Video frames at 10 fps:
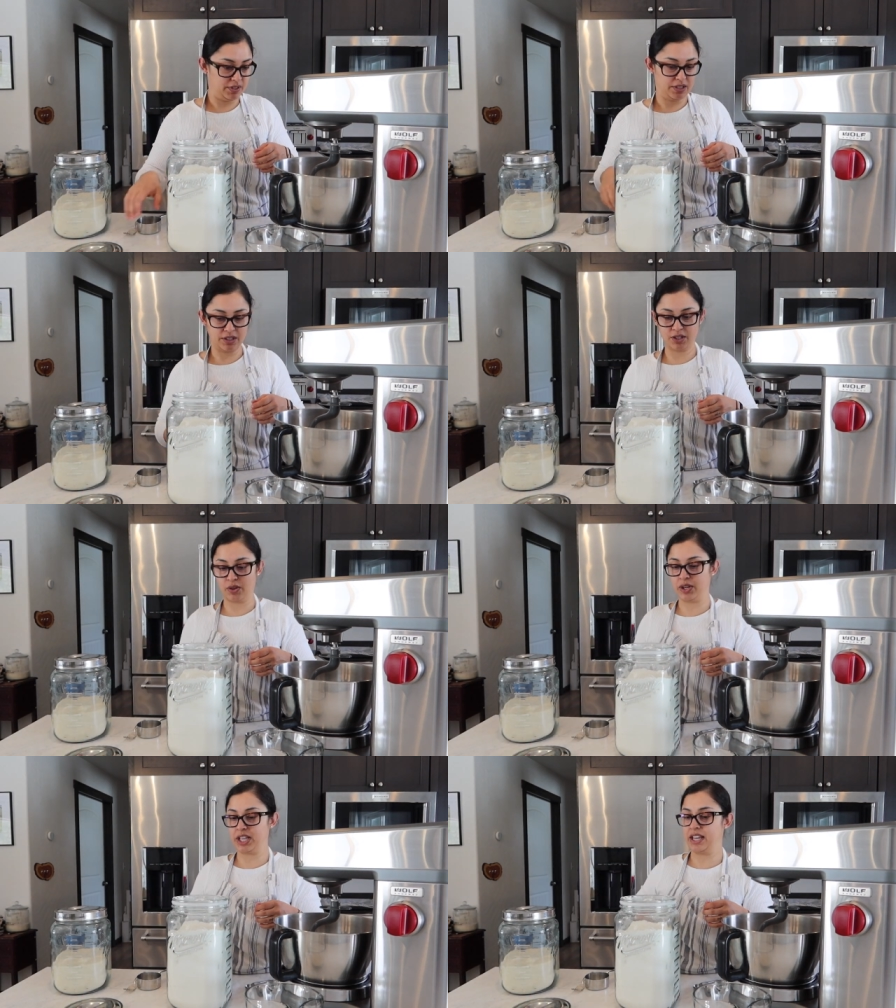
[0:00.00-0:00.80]

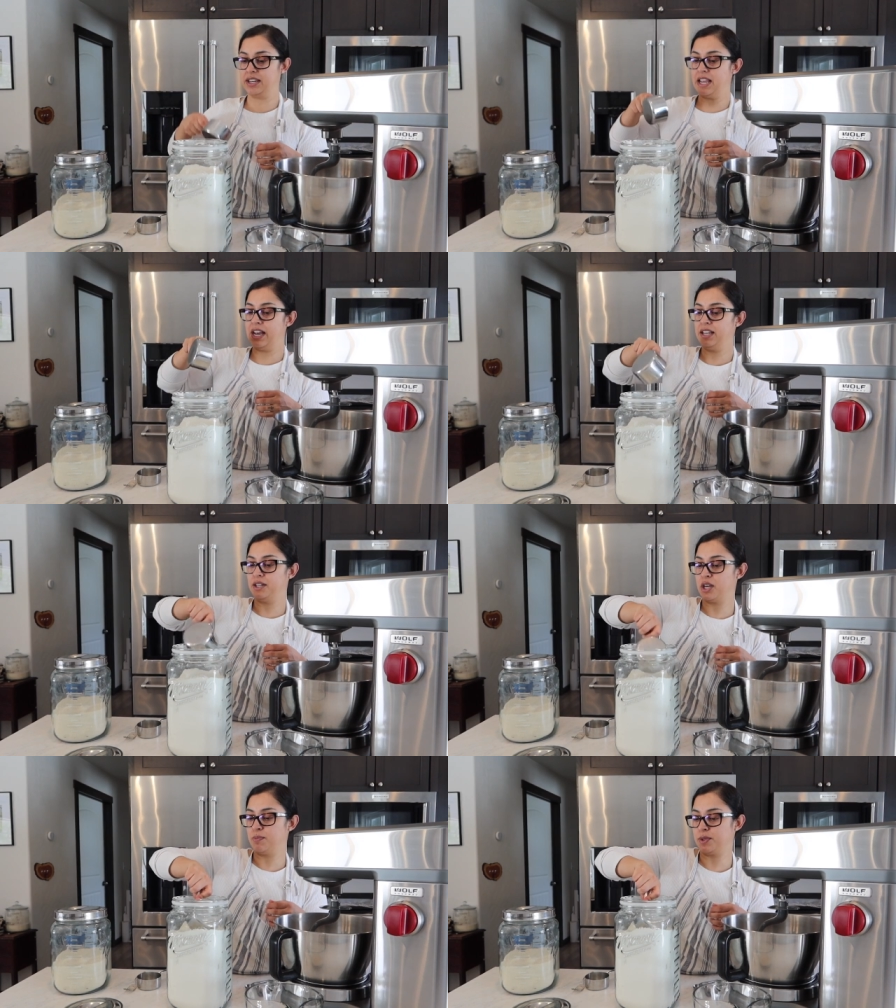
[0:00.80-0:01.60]
So again, 9
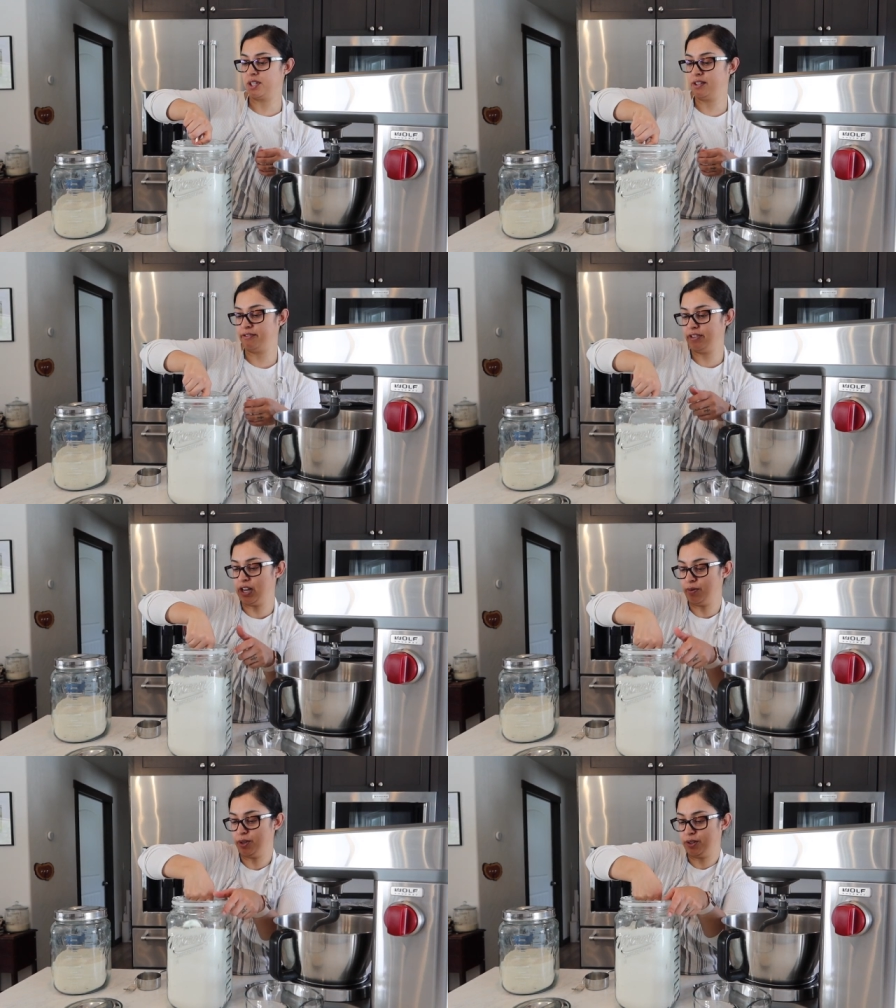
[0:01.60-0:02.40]
cups of
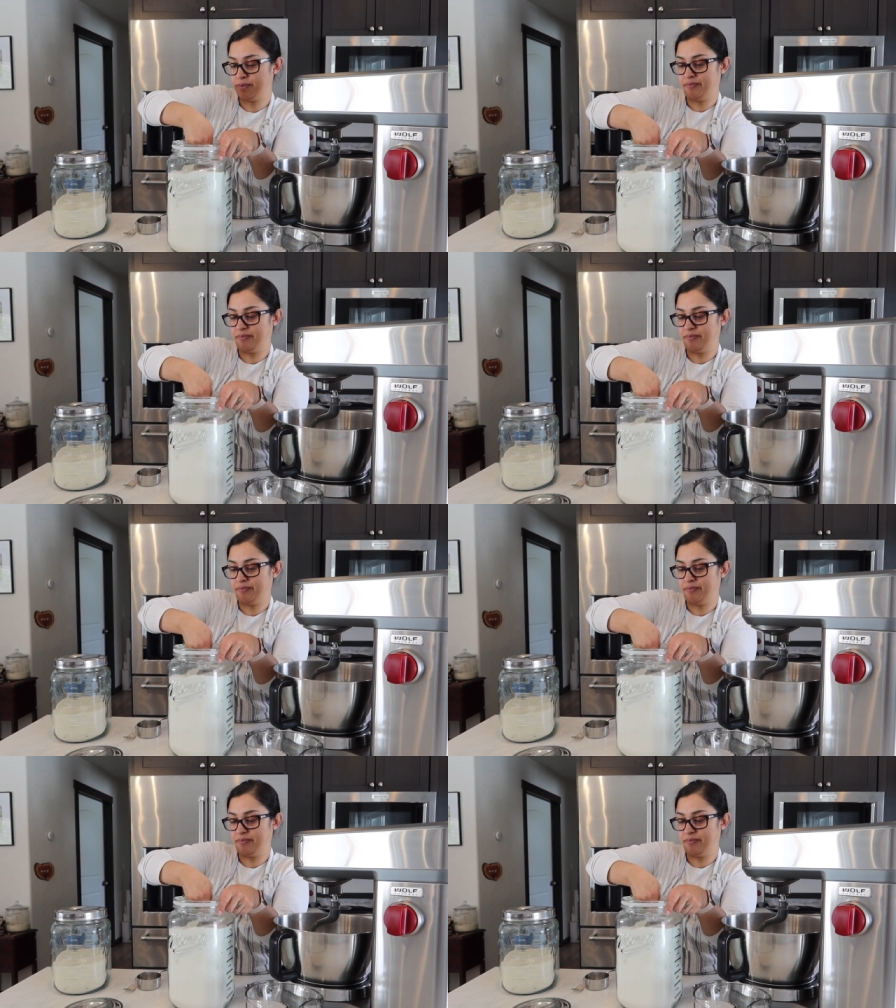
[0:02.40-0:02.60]
flour.